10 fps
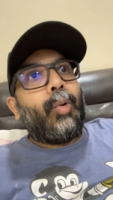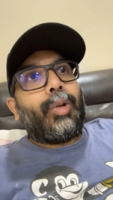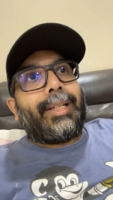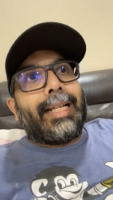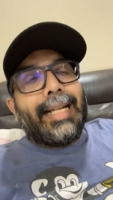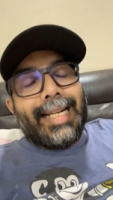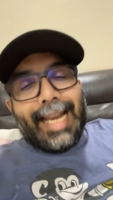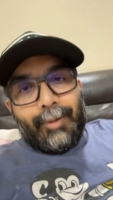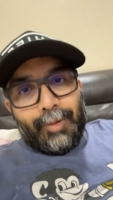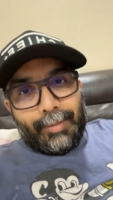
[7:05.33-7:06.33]
who
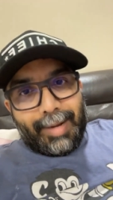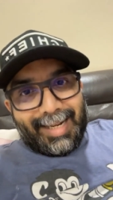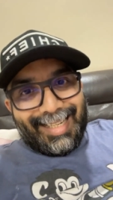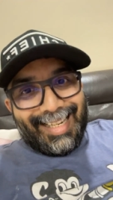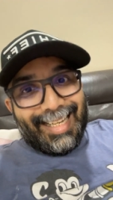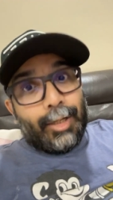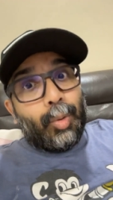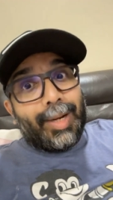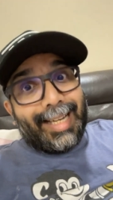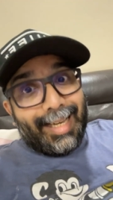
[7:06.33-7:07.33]
turn network marketing
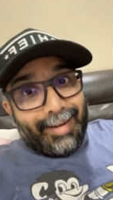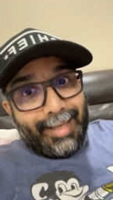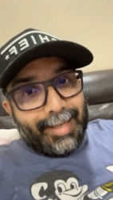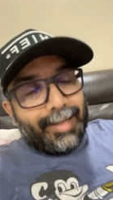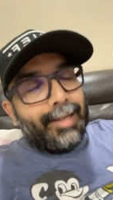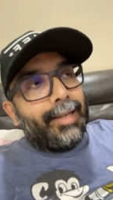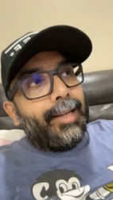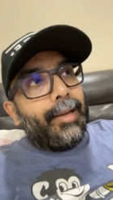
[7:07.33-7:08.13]
into a career